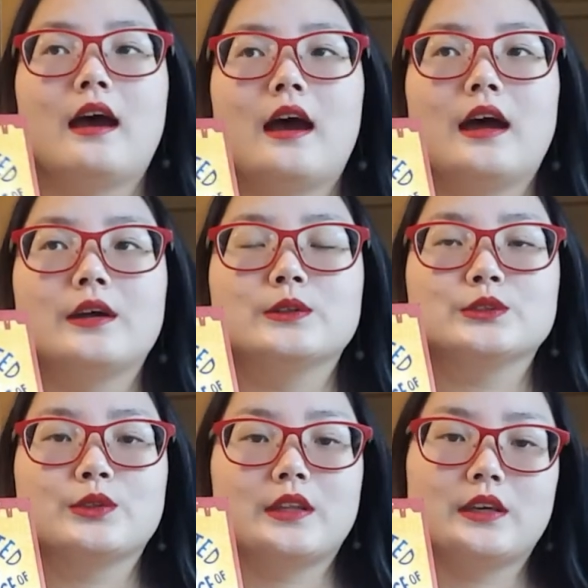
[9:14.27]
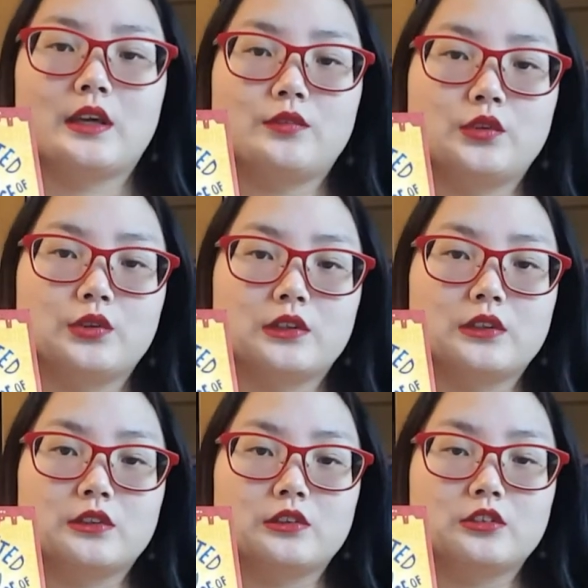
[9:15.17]
I also think if you
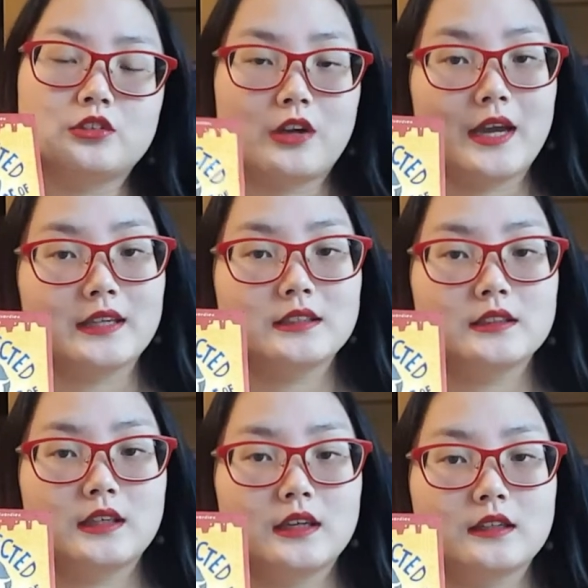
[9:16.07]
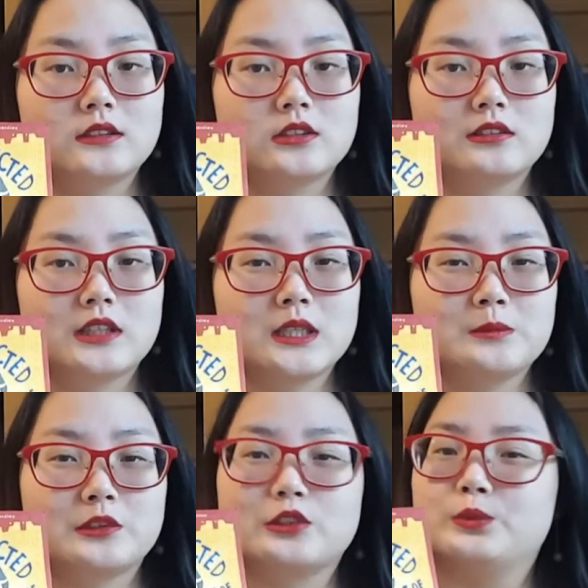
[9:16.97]
are trying to get into
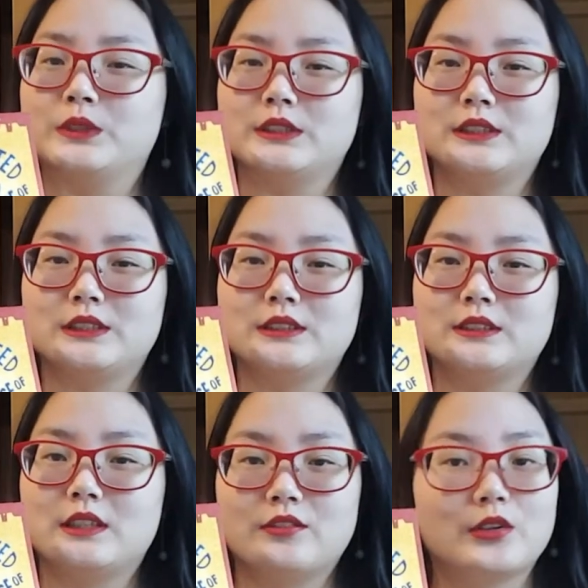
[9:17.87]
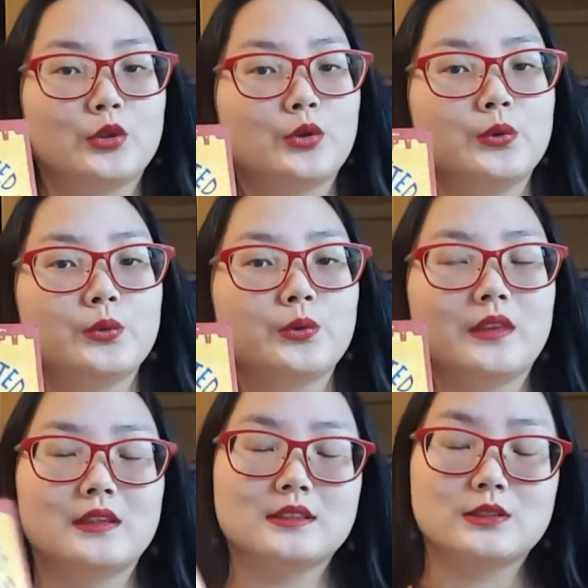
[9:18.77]
crime or you want to just give it a go,
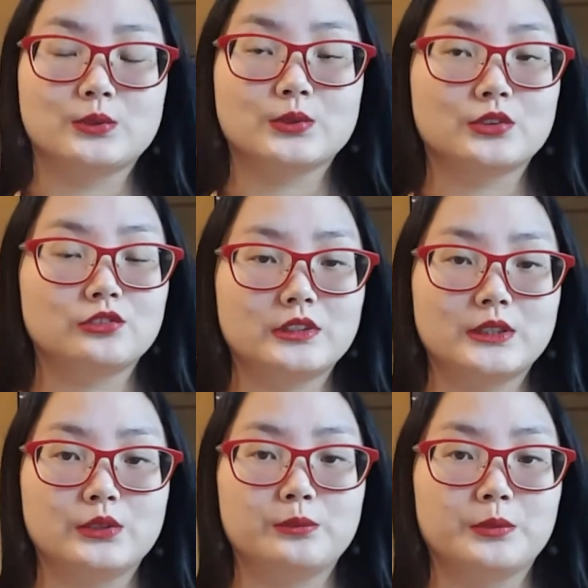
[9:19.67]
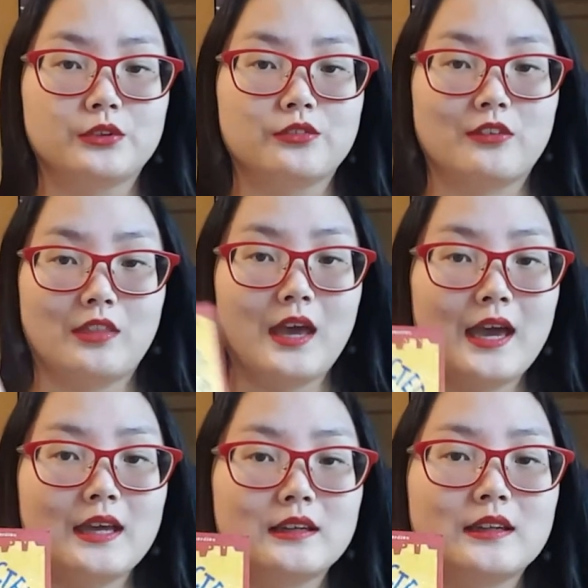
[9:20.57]
this is also a really good book for
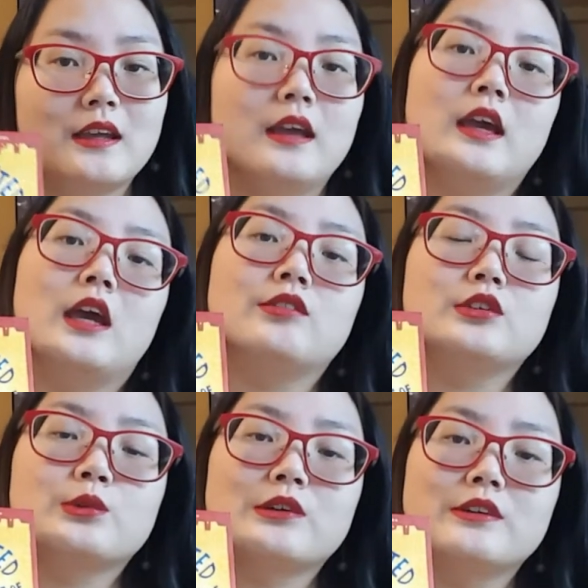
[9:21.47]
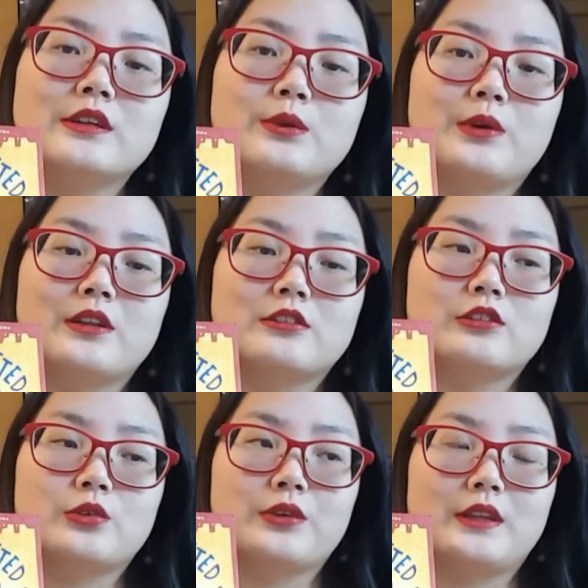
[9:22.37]
that. If you're worried whether or
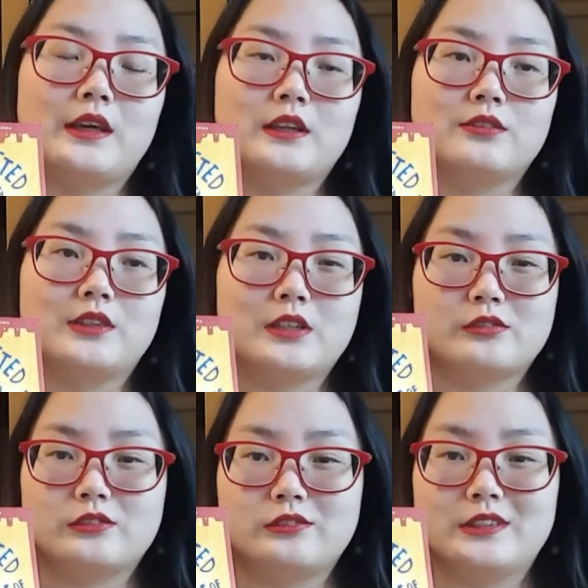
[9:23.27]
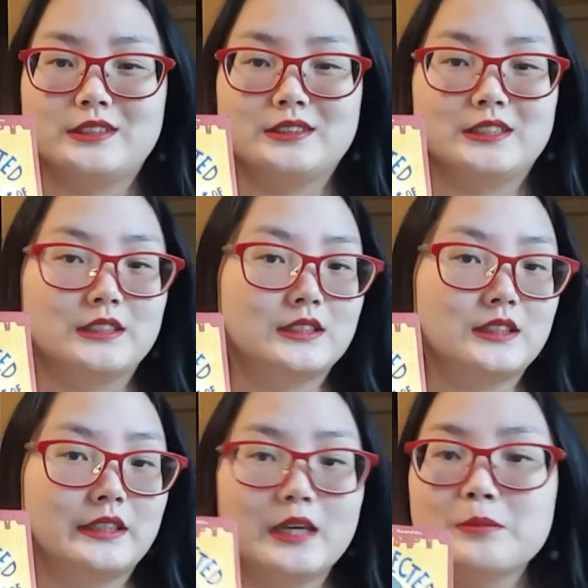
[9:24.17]
not the elephant ever is just
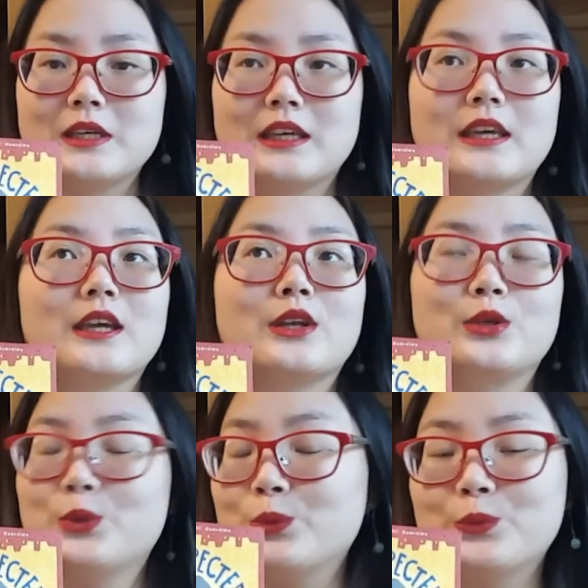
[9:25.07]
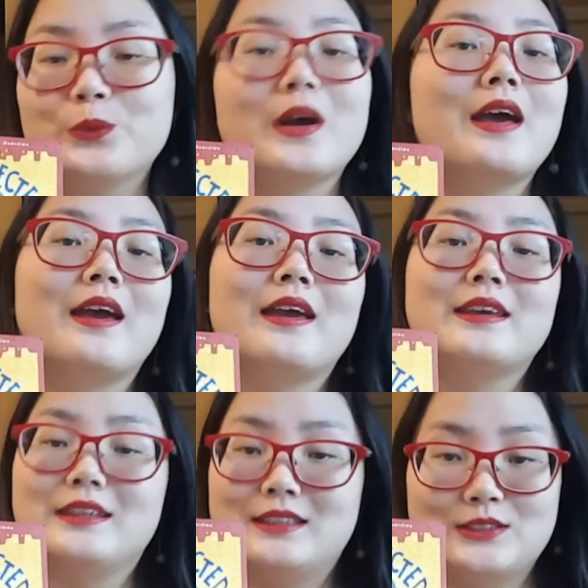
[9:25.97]
a gimmick, no,
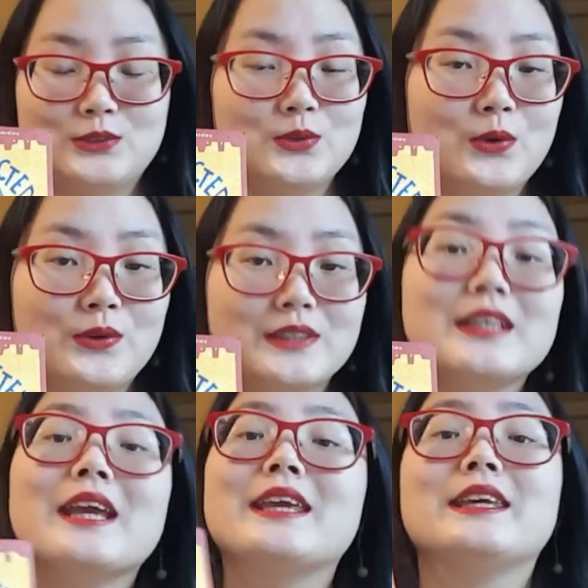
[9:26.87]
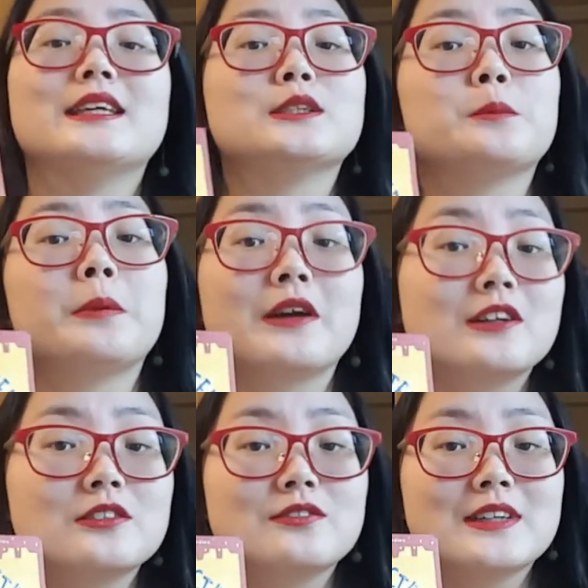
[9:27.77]
he is not. He is
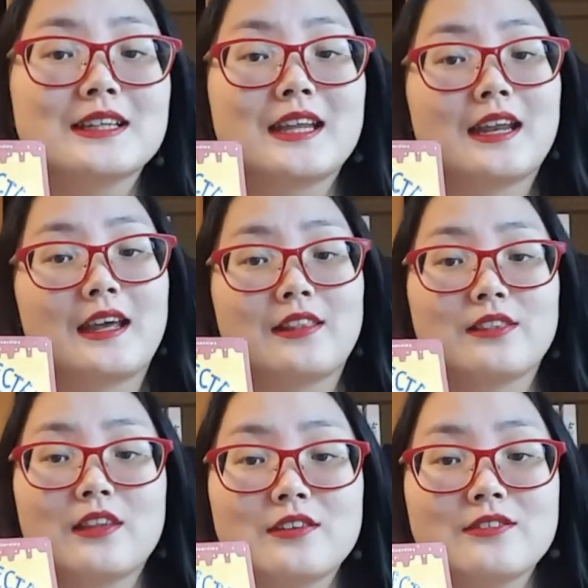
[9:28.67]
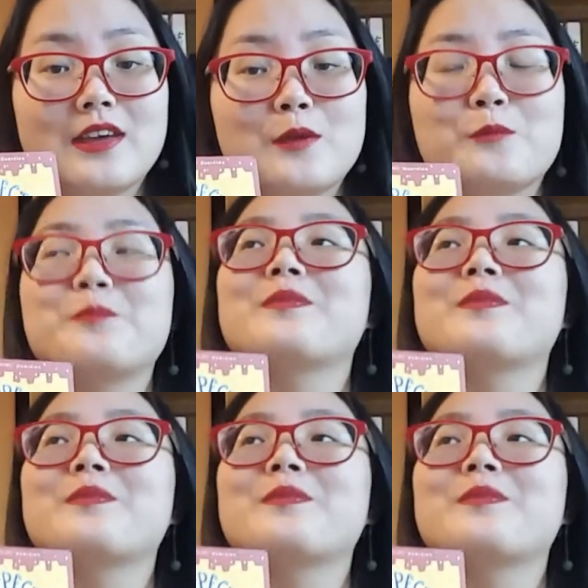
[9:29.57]
perfect and I love him.